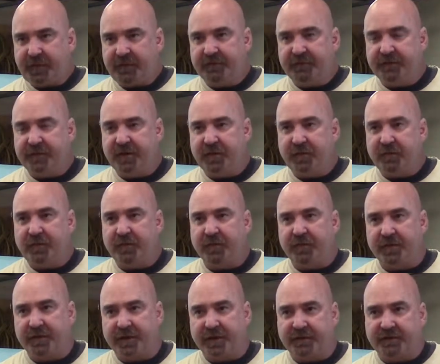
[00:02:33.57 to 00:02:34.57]
So
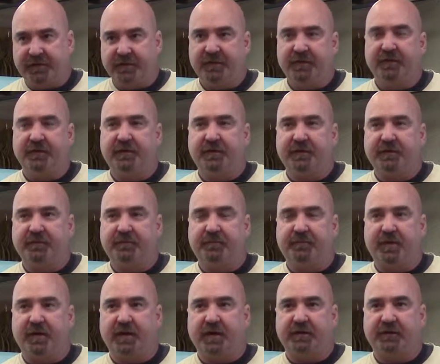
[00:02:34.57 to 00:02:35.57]
what we're going to have to do on this
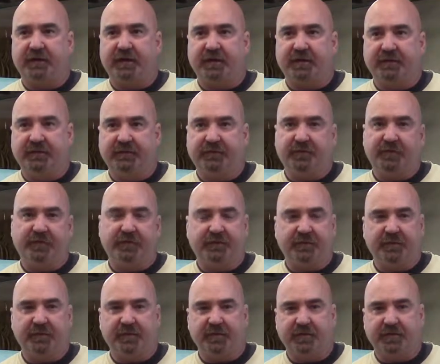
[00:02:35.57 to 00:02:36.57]
project is real
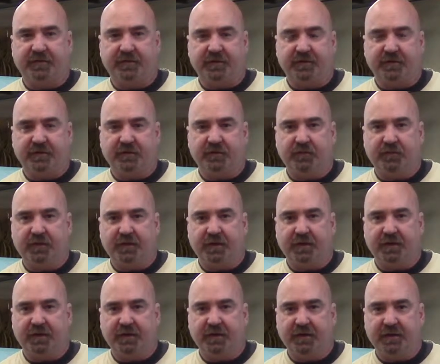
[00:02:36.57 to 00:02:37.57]
similar to what
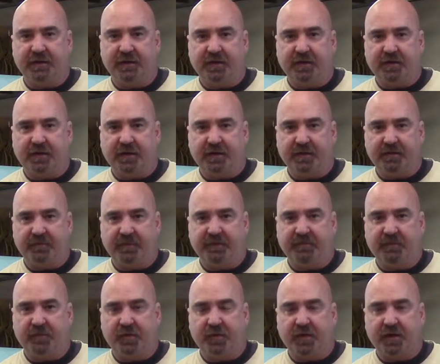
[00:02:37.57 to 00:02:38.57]
I did on
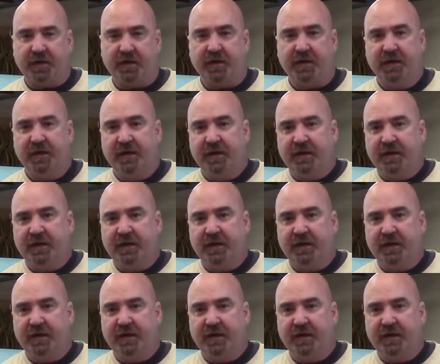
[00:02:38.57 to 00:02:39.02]
Miss Morgan,